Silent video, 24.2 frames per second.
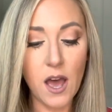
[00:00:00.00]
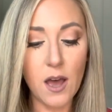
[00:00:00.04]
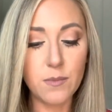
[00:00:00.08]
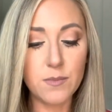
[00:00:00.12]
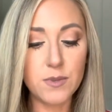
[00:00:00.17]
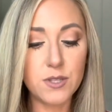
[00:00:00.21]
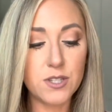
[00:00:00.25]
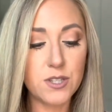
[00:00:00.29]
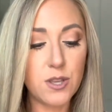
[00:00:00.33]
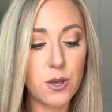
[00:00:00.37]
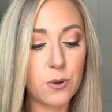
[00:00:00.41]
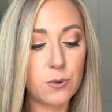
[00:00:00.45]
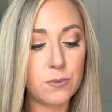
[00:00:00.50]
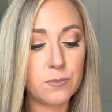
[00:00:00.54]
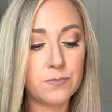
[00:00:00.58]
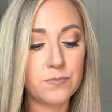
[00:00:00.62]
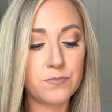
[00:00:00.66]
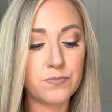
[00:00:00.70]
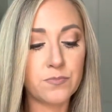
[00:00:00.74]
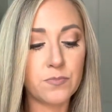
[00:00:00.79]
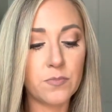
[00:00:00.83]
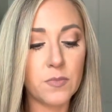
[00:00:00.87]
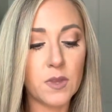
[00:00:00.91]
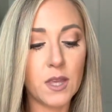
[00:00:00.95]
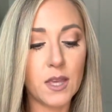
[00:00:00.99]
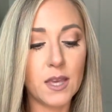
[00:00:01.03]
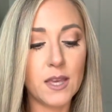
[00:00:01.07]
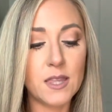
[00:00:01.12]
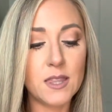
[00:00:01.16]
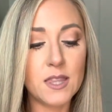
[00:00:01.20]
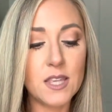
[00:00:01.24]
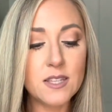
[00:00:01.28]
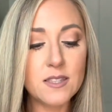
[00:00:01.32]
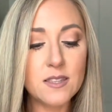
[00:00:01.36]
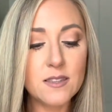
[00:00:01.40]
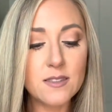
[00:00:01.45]
So
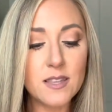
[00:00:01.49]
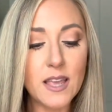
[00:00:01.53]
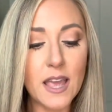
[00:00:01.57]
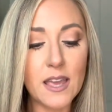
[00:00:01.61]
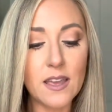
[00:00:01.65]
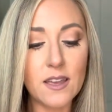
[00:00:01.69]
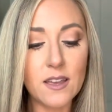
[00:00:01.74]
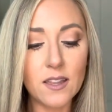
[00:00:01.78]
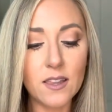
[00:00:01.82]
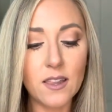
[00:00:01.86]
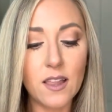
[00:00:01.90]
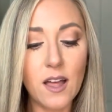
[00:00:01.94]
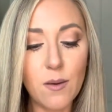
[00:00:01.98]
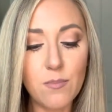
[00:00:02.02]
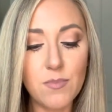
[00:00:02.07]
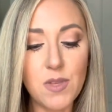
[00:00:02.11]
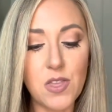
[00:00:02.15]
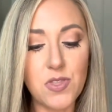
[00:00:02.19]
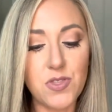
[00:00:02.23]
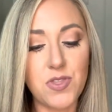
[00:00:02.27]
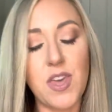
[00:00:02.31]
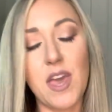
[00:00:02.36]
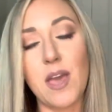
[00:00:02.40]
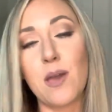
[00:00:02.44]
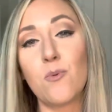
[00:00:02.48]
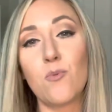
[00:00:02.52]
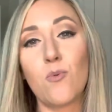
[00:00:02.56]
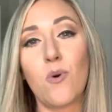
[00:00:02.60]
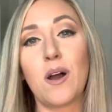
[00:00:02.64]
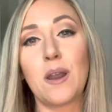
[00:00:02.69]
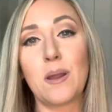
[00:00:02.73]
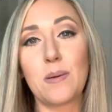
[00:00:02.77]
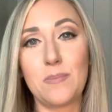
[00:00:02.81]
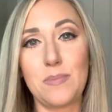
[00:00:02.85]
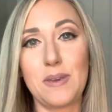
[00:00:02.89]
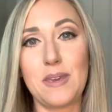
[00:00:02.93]
this is a club that they
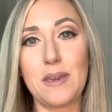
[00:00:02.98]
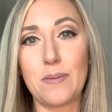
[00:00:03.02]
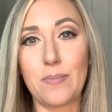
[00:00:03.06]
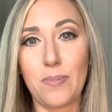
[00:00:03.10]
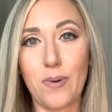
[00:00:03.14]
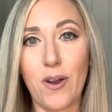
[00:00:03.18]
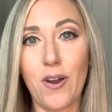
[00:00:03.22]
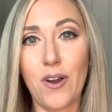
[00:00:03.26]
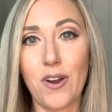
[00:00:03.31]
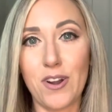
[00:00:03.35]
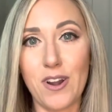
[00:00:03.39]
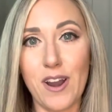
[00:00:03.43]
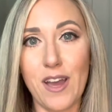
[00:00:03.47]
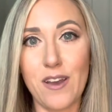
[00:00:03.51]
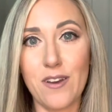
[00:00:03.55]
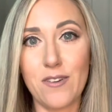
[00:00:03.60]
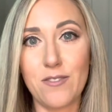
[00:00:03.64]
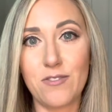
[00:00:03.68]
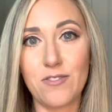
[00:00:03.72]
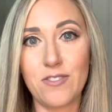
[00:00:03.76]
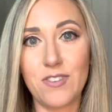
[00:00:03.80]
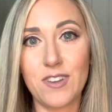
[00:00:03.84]
wanna be a part of.